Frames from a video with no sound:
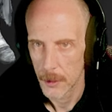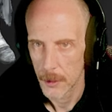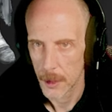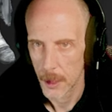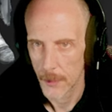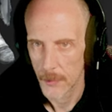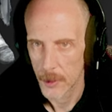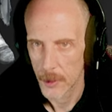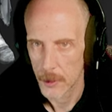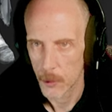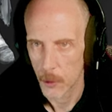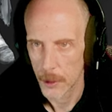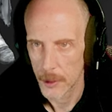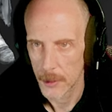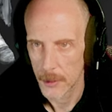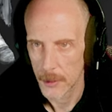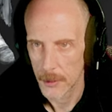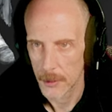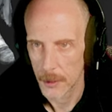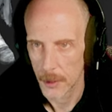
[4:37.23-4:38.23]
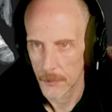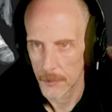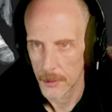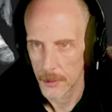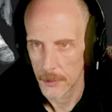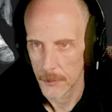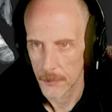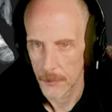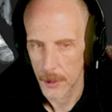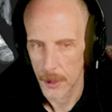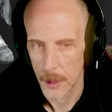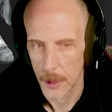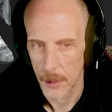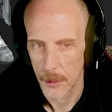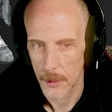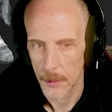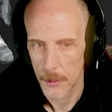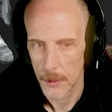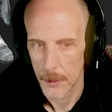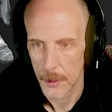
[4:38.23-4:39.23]
Level 27.
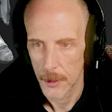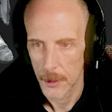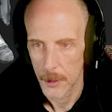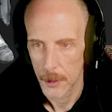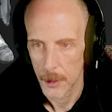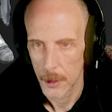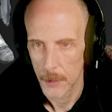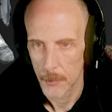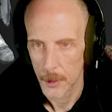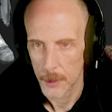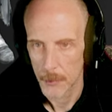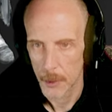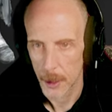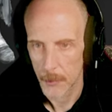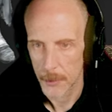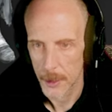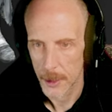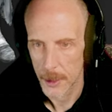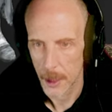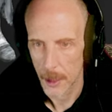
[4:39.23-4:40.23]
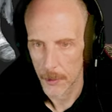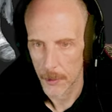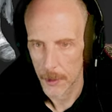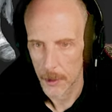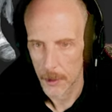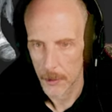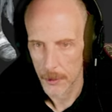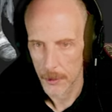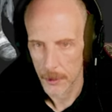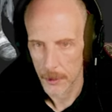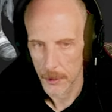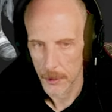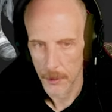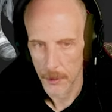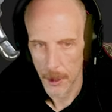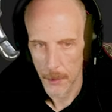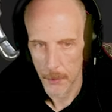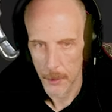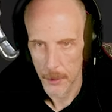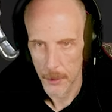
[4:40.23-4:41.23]
Wow. You must be able to carry a load of
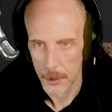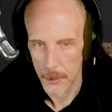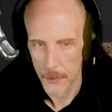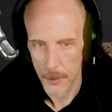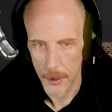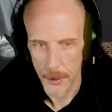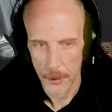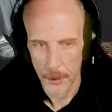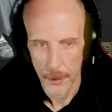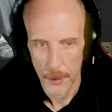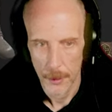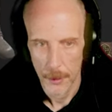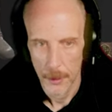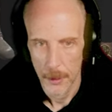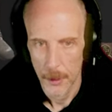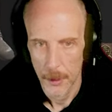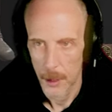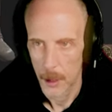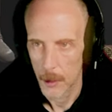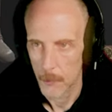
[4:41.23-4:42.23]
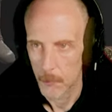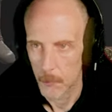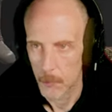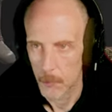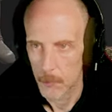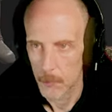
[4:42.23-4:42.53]
crap or something. Oh,